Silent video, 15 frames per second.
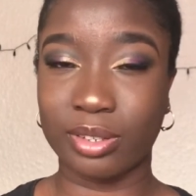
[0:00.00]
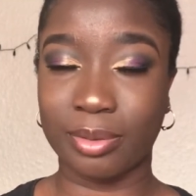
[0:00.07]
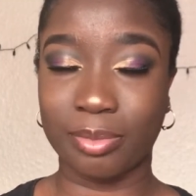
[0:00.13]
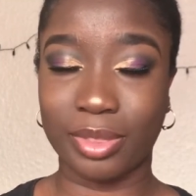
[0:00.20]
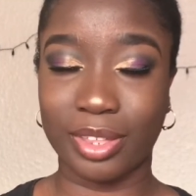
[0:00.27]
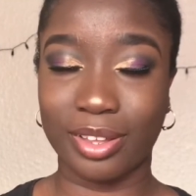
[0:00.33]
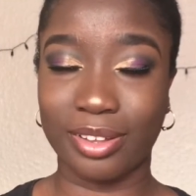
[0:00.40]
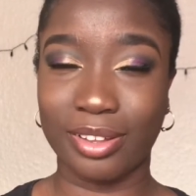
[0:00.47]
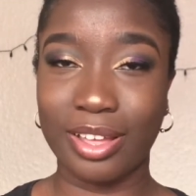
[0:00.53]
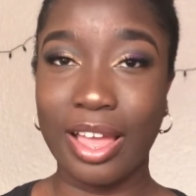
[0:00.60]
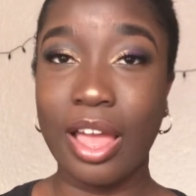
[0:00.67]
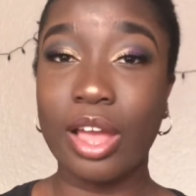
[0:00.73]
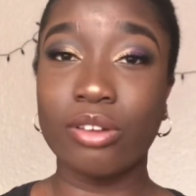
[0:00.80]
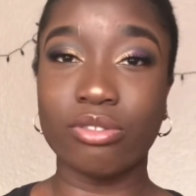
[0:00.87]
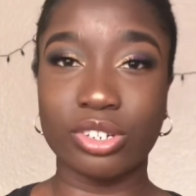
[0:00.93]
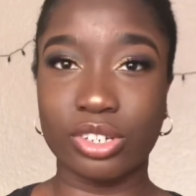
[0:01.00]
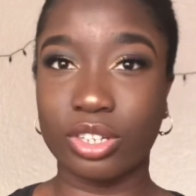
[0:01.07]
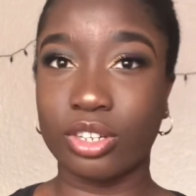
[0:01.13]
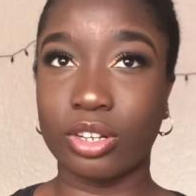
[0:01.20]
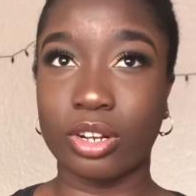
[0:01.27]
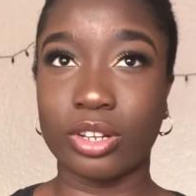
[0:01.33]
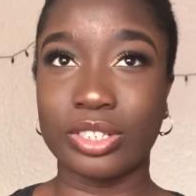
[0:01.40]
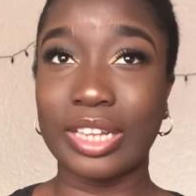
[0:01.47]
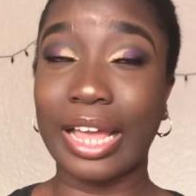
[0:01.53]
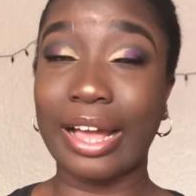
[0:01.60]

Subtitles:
something, ridiculous.